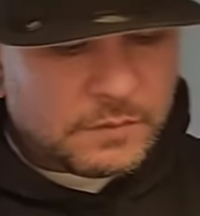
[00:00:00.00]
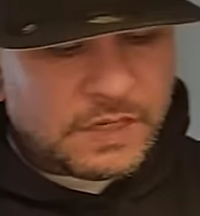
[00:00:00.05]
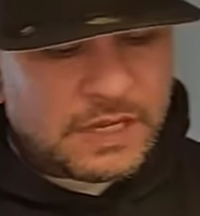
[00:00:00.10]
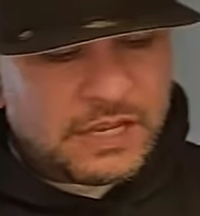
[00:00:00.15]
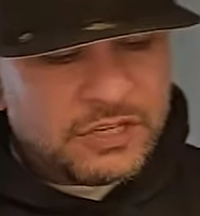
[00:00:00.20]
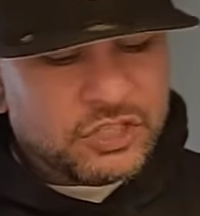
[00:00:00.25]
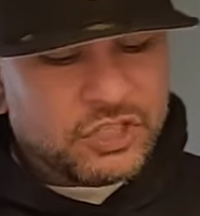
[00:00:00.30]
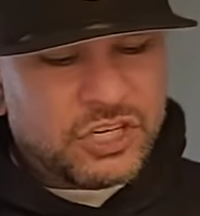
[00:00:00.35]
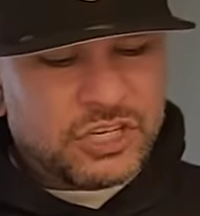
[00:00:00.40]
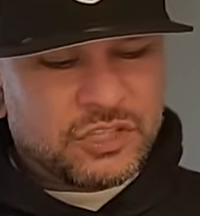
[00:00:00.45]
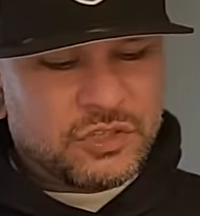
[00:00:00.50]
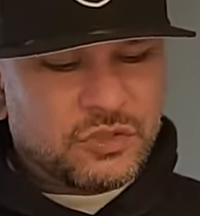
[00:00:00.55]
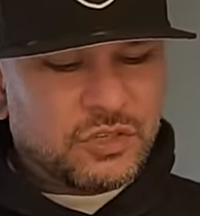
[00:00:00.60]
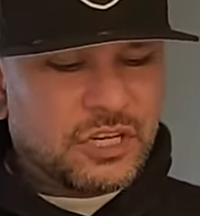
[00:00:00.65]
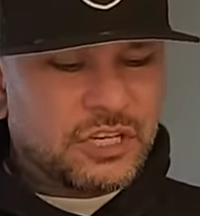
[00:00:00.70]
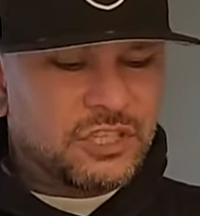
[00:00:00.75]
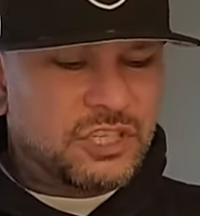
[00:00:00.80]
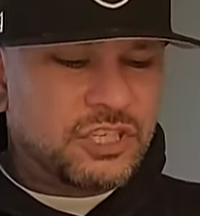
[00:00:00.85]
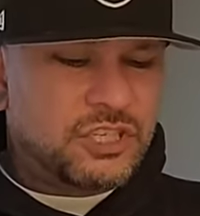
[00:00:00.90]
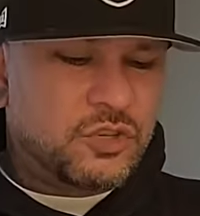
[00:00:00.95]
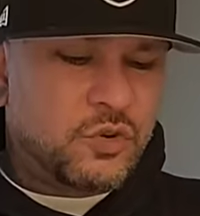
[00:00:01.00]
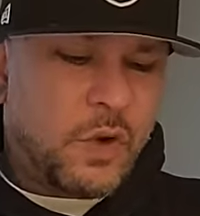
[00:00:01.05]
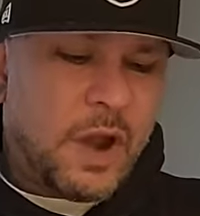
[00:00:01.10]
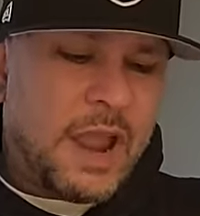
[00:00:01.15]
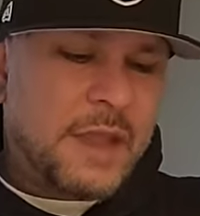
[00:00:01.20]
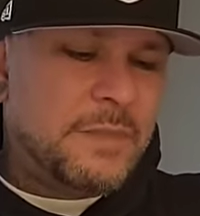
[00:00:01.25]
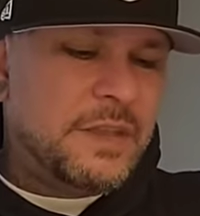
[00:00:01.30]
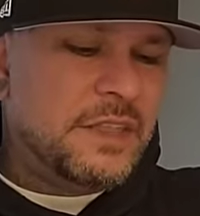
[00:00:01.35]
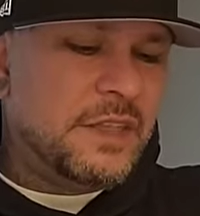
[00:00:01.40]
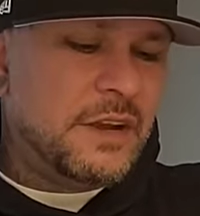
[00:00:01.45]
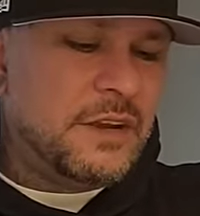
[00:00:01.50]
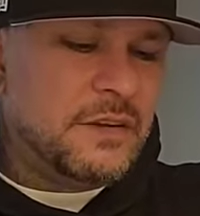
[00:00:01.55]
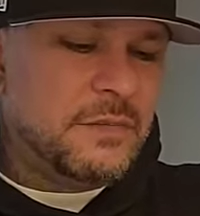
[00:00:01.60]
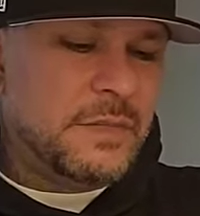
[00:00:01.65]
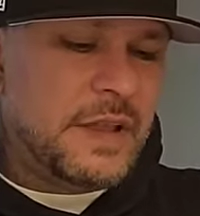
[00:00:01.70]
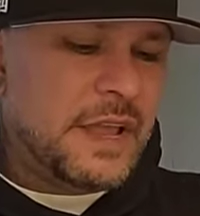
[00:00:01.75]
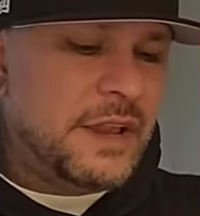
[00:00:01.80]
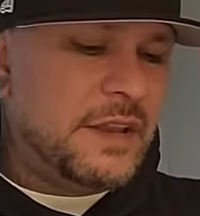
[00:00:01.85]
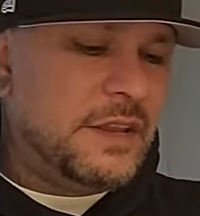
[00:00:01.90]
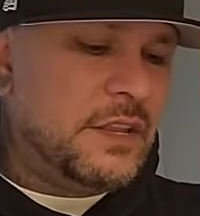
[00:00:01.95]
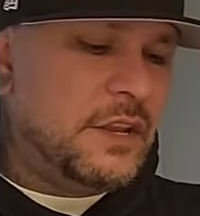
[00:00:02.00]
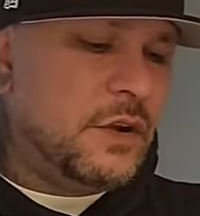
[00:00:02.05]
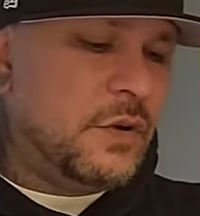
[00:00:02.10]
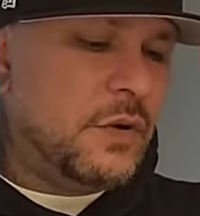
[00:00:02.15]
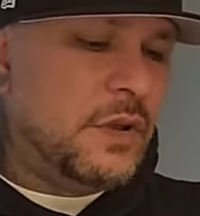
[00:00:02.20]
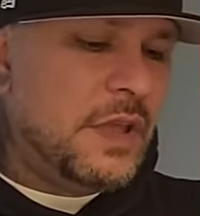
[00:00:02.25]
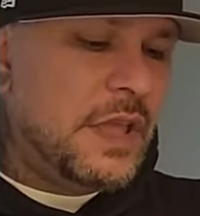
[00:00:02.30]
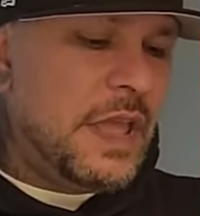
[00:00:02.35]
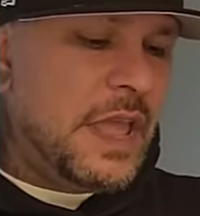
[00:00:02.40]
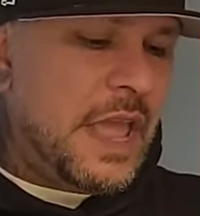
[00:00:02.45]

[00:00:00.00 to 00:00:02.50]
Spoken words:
it's just grimy there, man, you know?